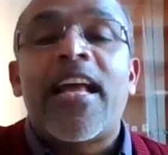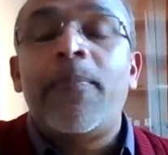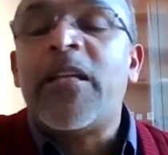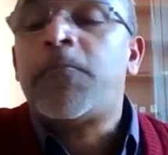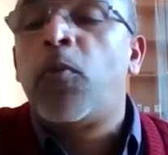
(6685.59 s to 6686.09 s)

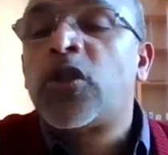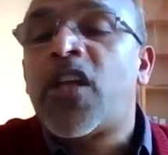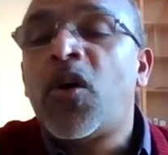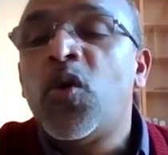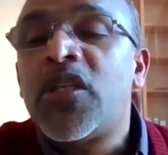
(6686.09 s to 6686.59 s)
That means
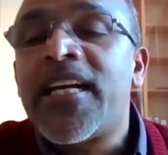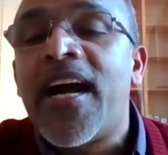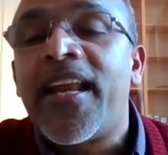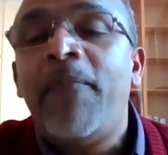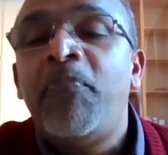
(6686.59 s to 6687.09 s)

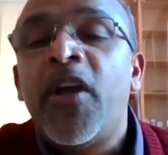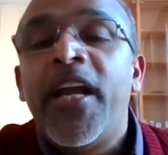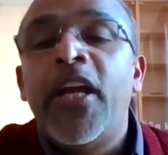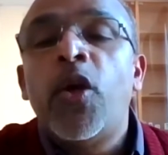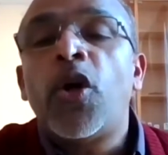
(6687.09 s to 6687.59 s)
Puttanguchagare,
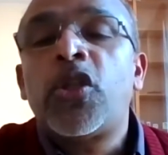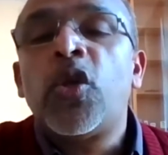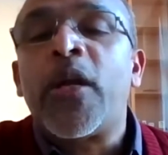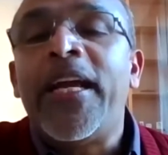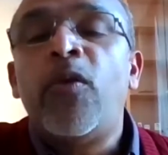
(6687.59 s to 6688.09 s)
in order
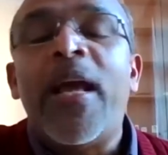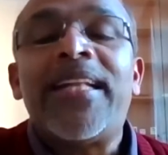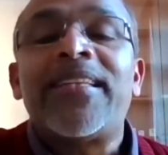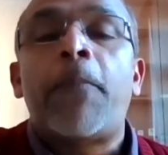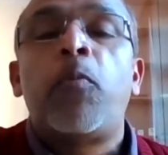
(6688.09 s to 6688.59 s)
to
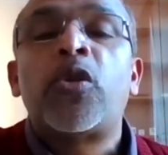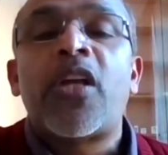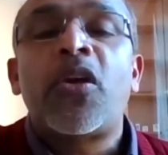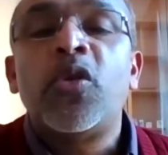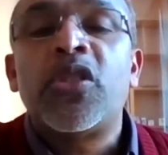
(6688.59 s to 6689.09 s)
reunite the
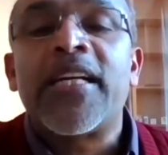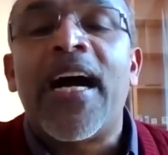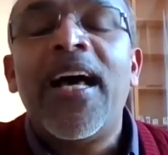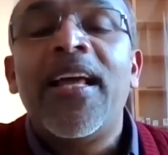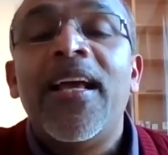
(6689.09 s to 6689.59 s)

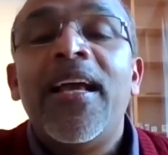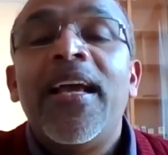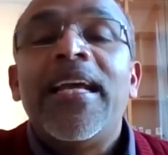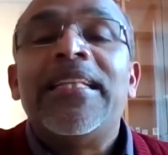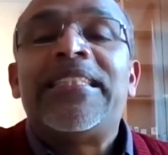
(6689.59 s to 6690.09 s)
Puttanguchaga,
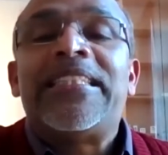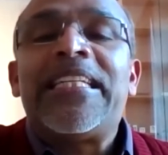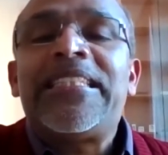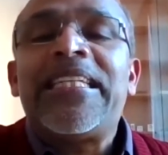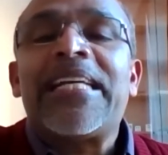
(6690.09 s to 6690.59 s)
the
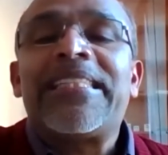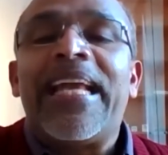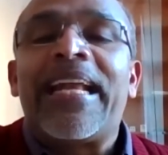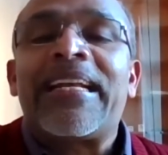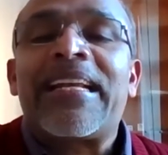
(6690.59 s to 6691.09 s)
church has
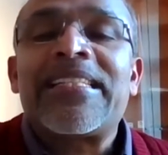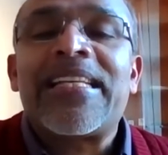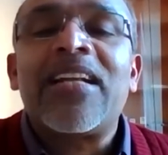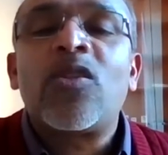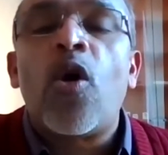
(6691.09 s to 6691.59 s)

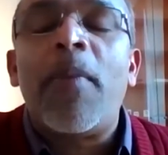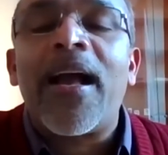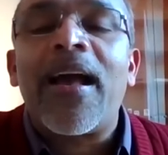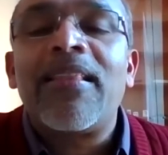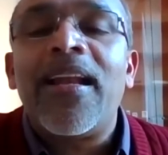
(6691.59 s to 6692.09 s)
entrusted
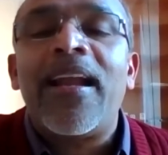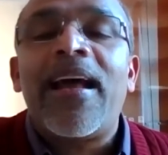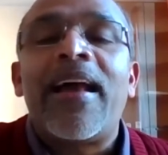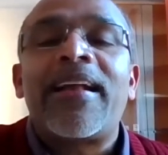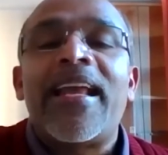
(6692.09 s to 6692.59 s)
Thoma
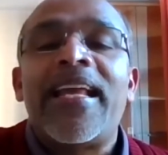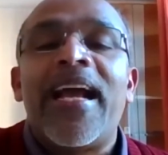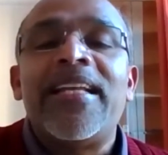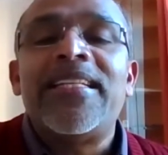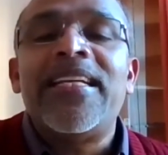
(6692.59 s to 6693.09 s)
Katana and
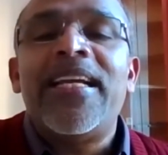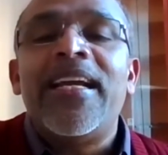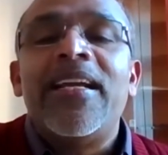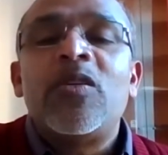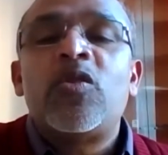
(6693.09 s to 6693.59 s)
Cariati